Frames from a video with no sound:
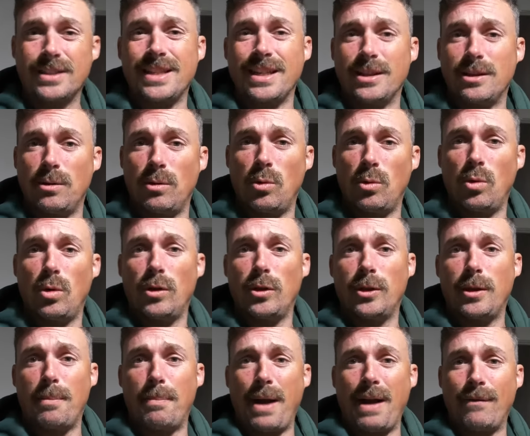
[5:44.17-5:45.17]
I said,
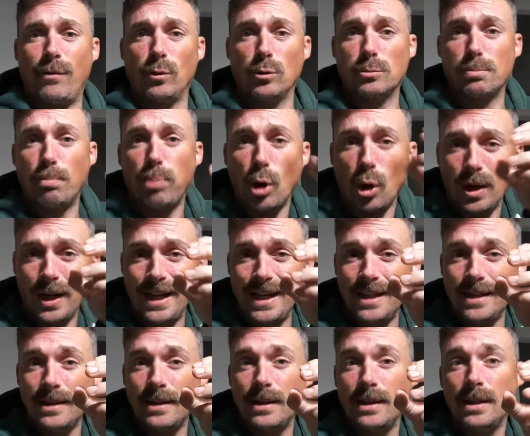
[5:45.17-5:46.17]
the baffles pull
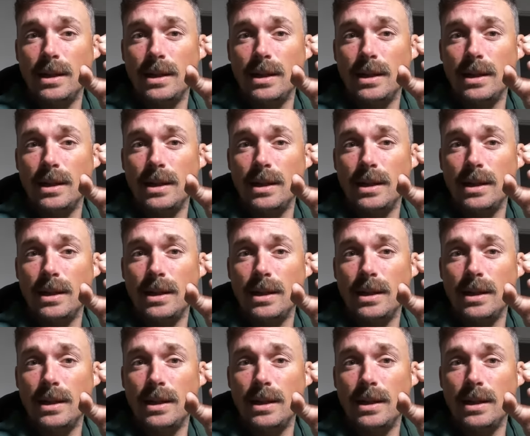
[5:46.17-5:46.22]
in.